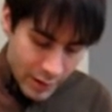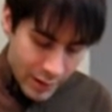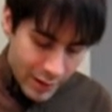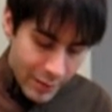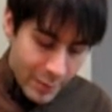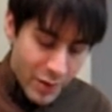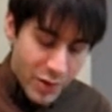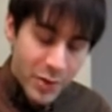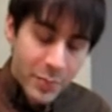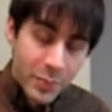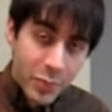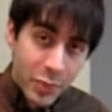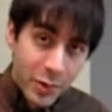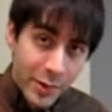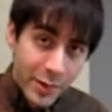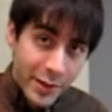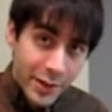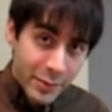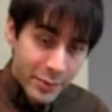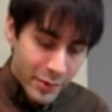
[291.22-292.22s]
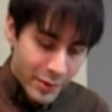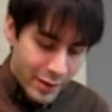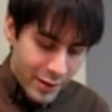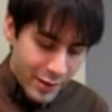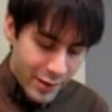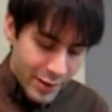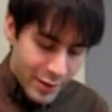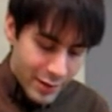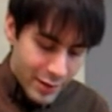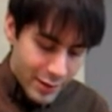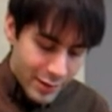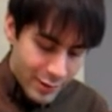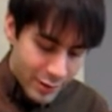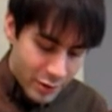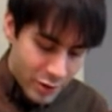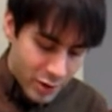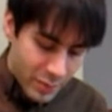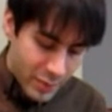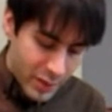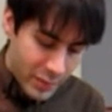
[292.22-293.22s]
The most important thing with this is to
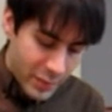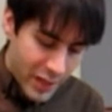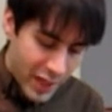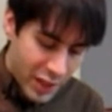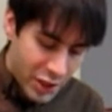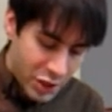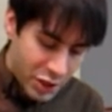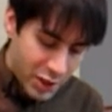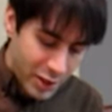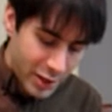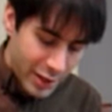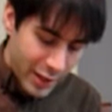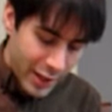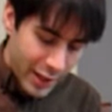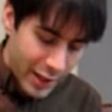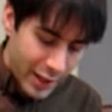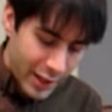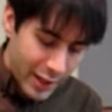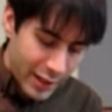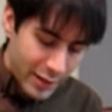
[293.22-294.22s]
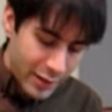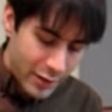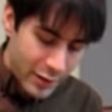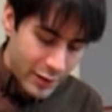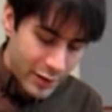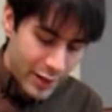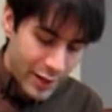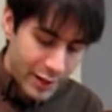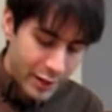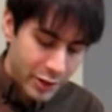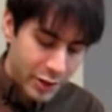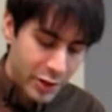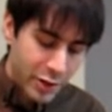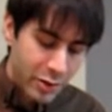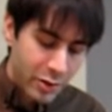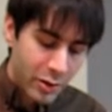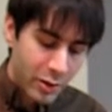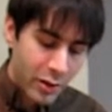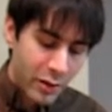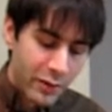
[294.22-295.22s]
just be patient and to not
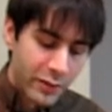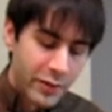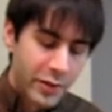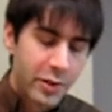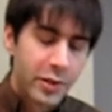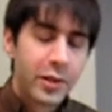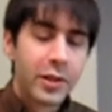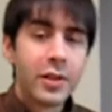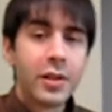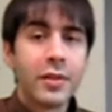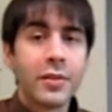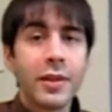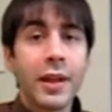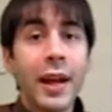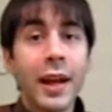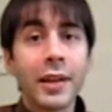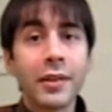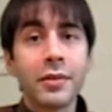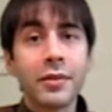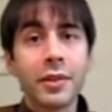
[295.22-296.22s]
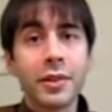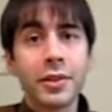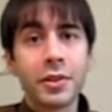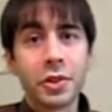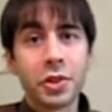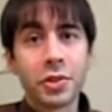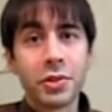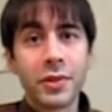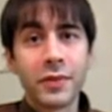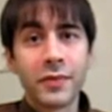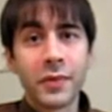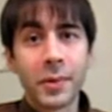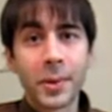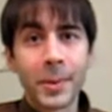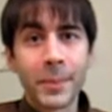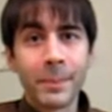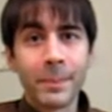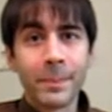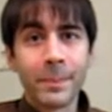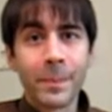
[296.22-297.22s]
go over the angle that you're shooting
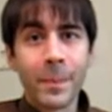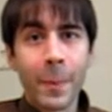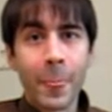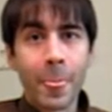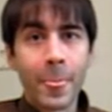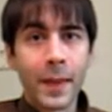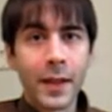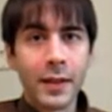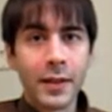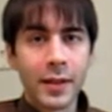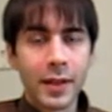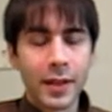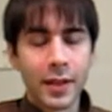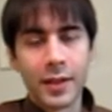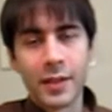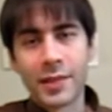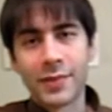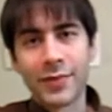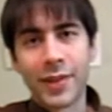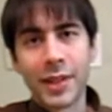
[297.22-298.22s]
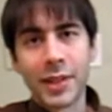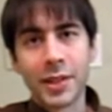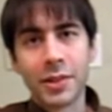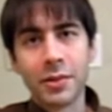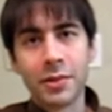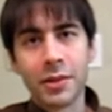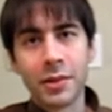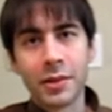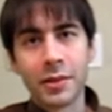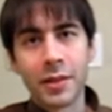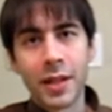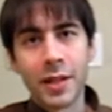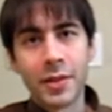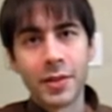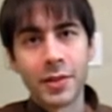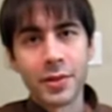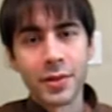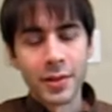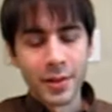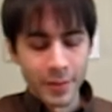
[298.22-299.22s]
for. It's fine to go a little
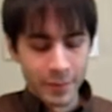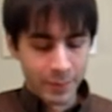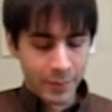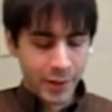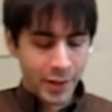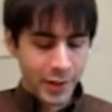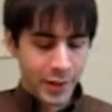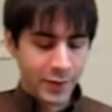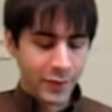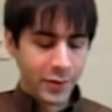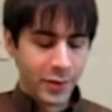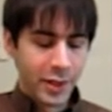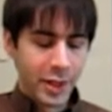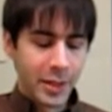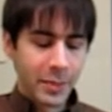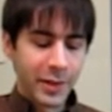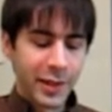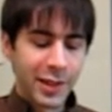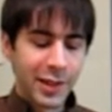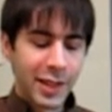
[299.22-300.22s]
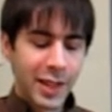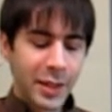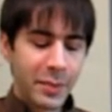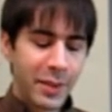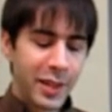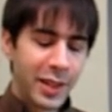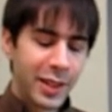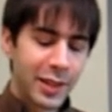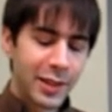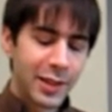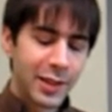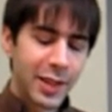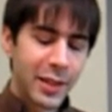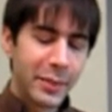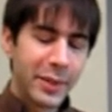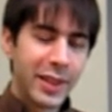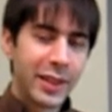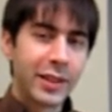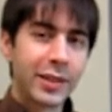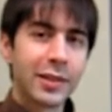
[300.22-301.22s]
under, but if you keep climbing and
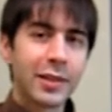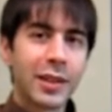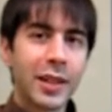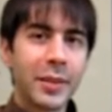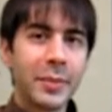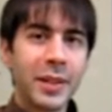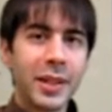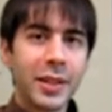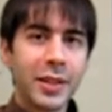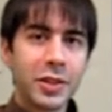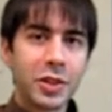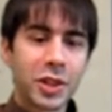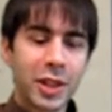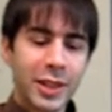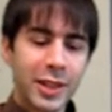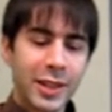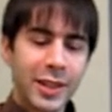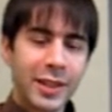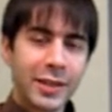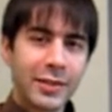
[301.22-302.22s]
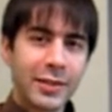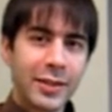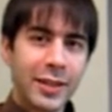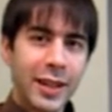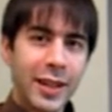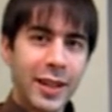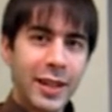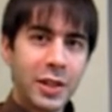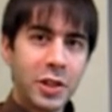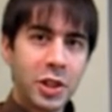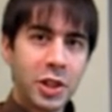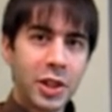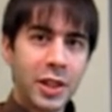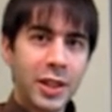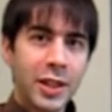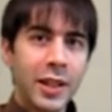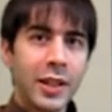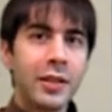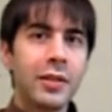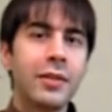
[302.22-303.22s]
climbing and climbing, trying to get to the edge,
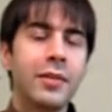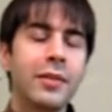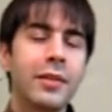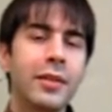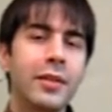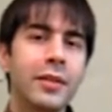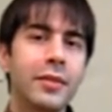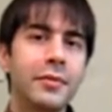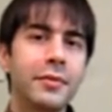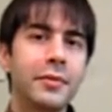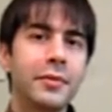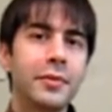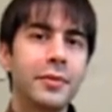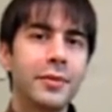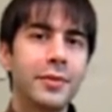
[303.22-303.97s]
then